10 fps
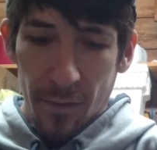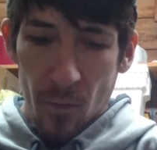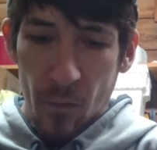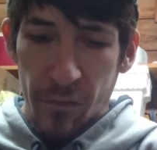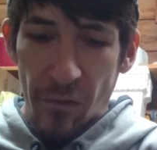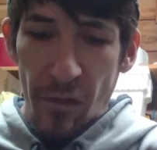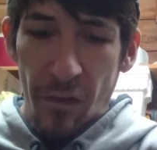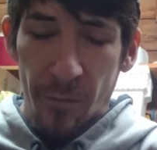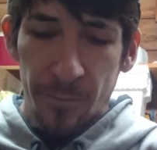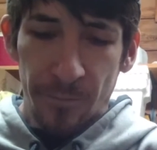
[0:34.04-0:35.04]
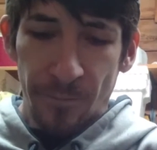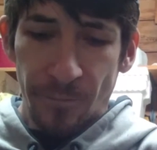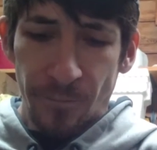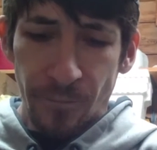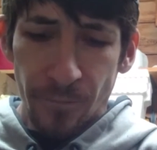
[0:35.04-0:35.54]
what you do
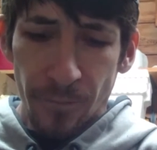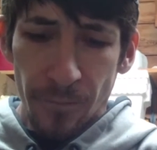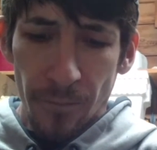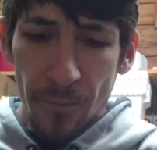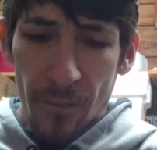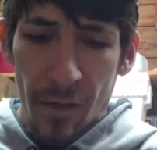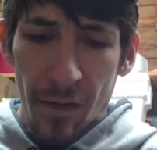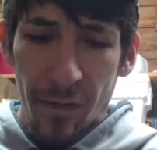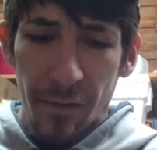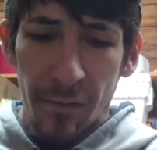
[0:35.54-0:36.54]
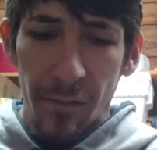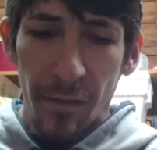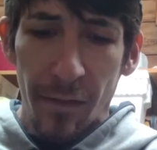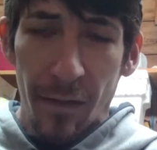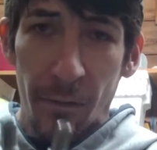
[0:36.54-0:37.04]
is
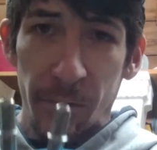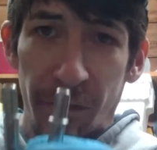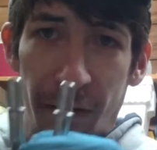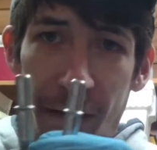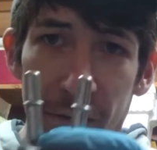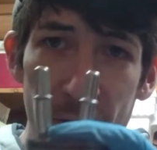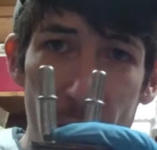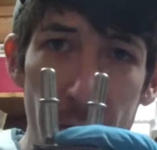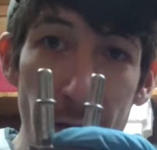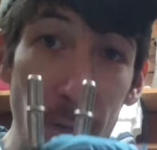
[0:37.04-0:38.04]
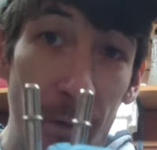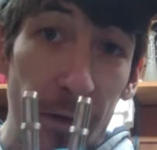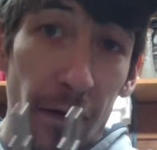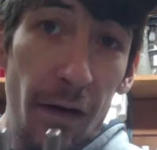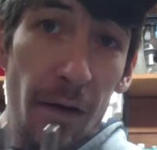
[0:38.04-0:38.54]
it helps to catch the oil vapor
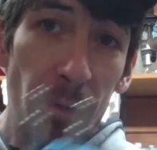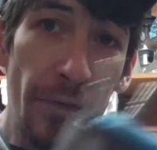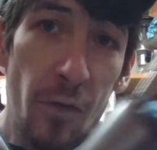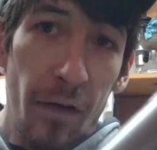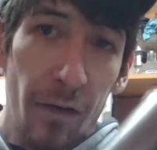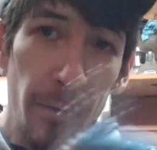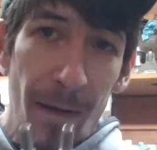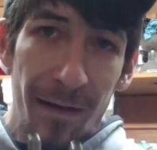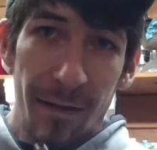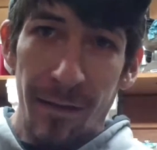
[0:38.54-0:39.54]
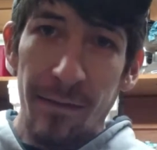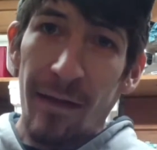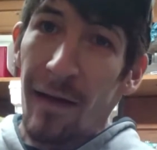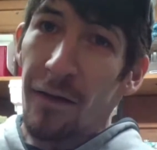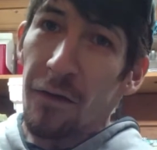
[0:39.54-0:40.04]
before it goes back in the
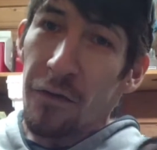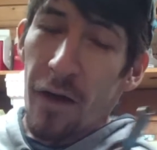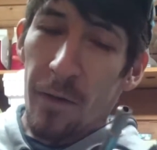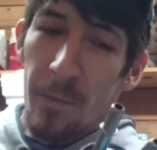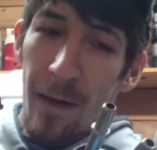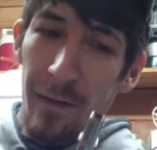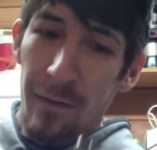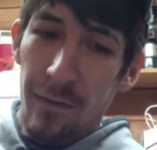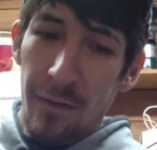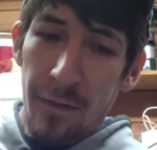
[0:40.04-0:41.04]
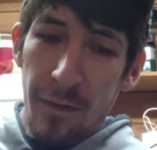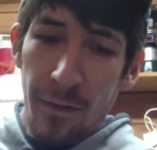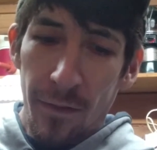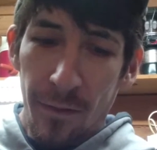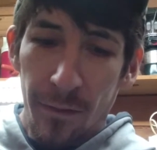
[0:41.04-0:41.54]
intake or the throttle body.
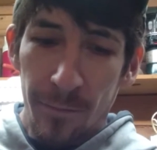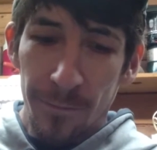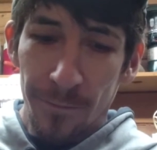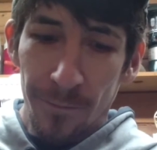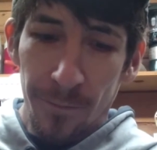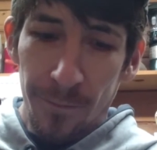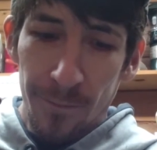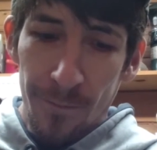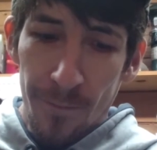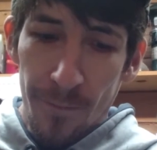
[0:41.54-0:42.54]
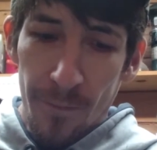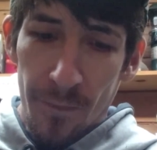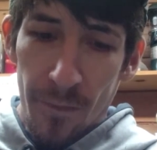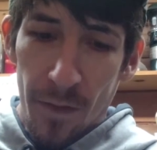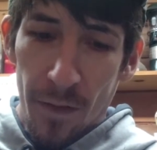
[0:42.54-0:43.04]
Um,
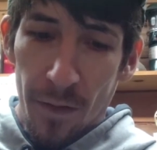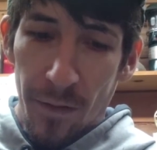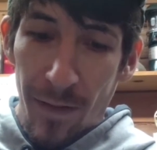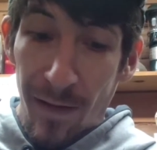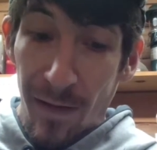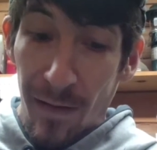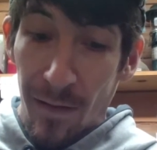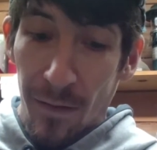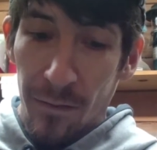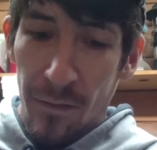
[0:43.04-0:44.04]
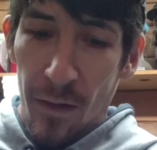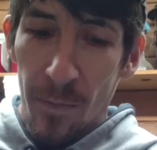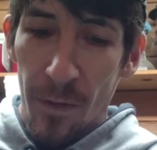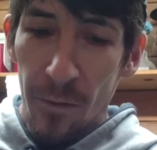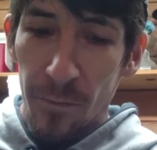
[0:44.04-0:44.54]
on a
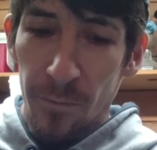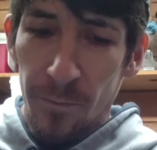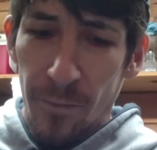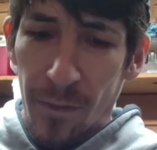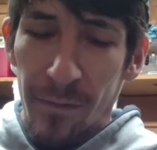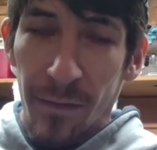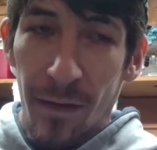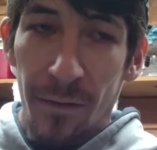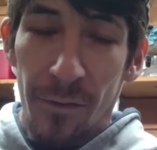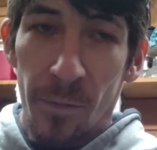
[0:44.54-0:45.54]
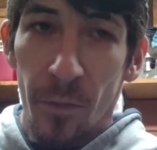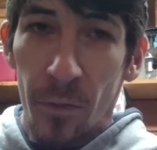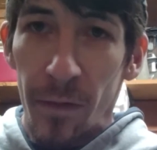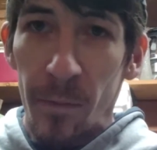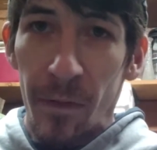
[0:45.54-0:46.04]
non-turbo, it's kind of
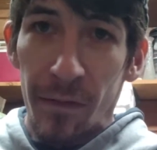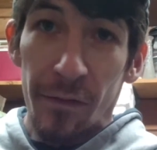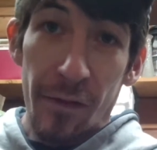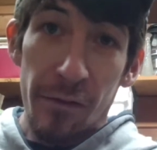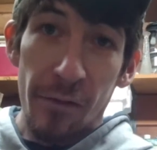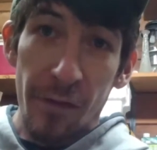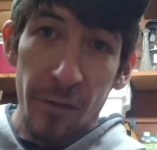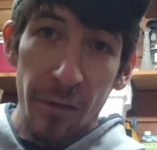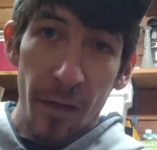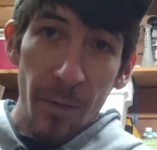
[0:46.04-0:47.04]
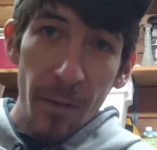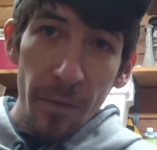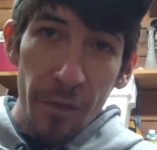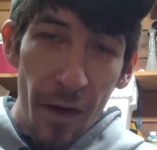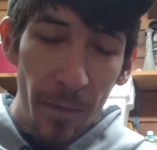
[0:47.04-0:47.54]
important because eventually it'll come up
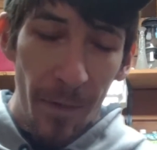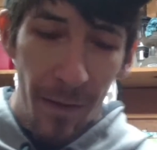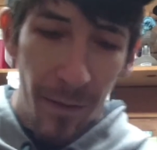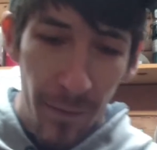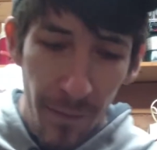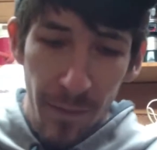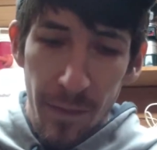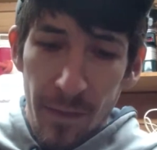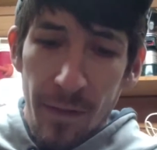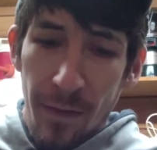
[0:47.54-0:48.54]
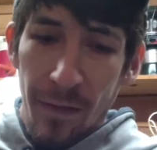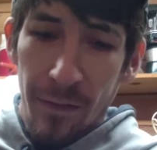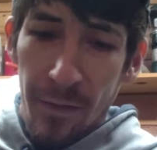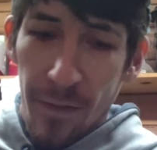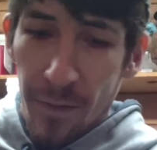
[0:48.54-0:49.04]
throttle body. And